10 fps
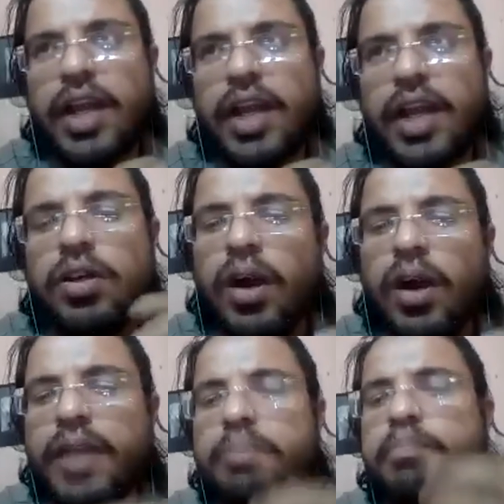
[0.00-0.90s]
and you
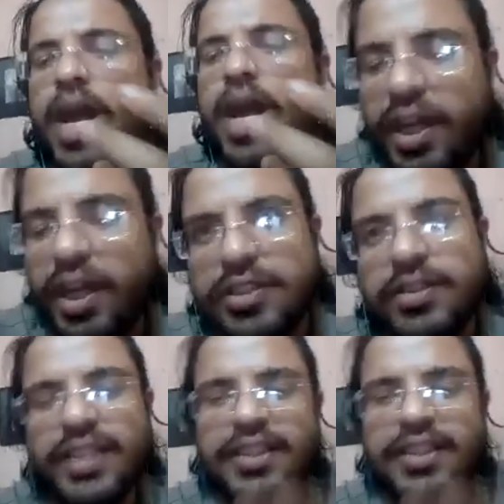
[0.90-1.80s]
call it a parody also
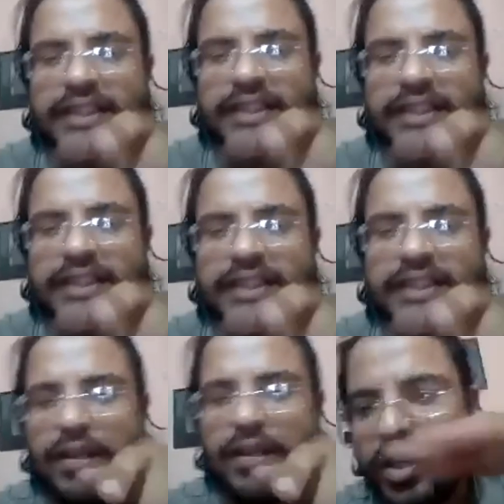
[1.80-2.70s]
it's
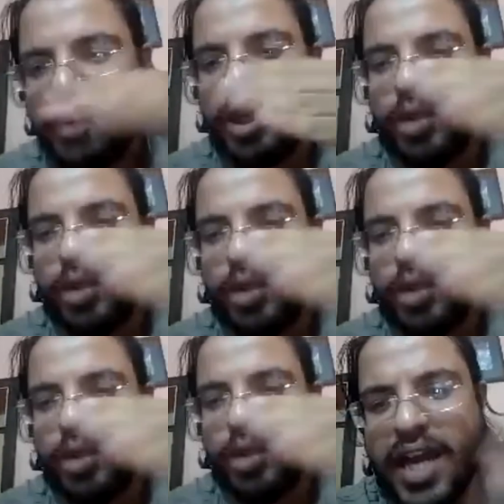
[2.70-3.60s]
somewhere between
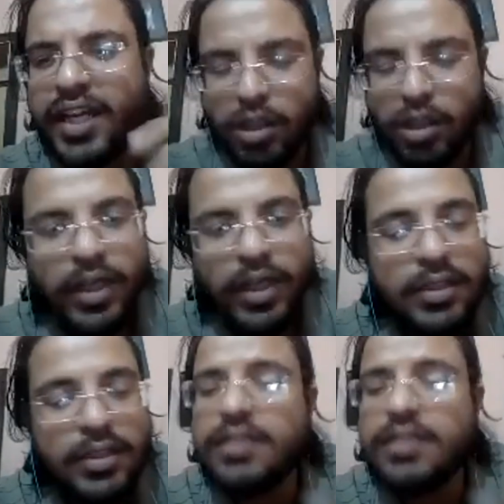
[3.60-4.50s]
science fiction
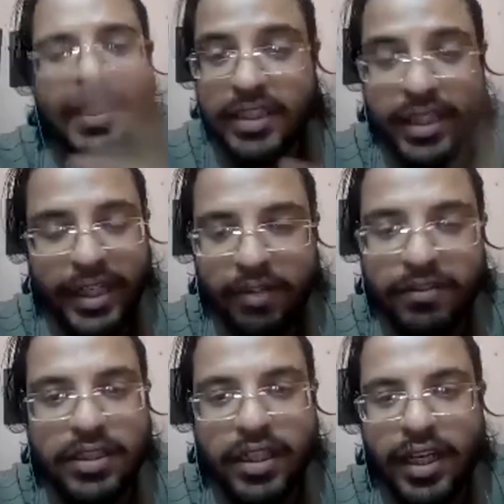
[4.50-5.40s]
parody and tall tales
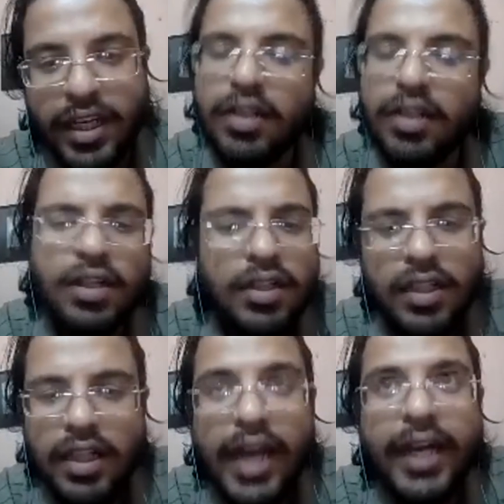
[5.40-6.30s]
it's a fascinating
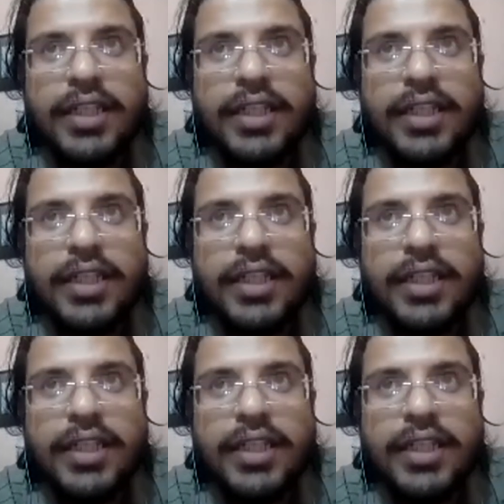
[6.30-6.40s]
fascinating